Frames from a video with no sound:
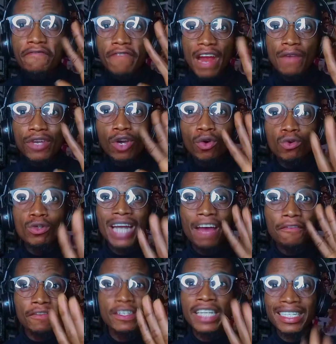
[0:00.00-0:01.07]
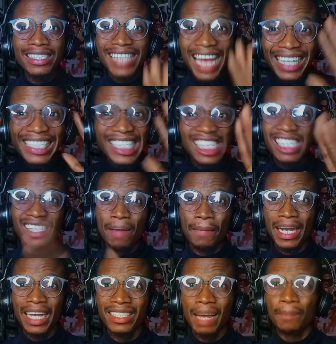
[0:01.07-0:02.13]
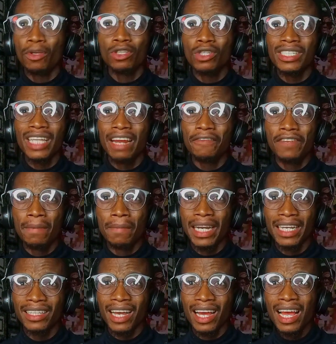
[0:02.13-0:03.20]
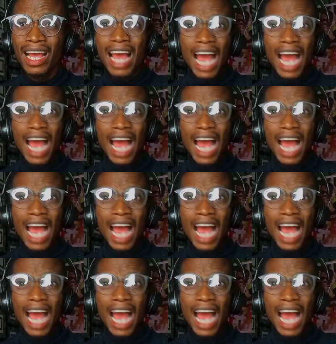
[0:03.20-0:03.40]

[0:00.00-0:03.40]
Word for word: very good affiliates and digital marketer. not just an affiliate marketer.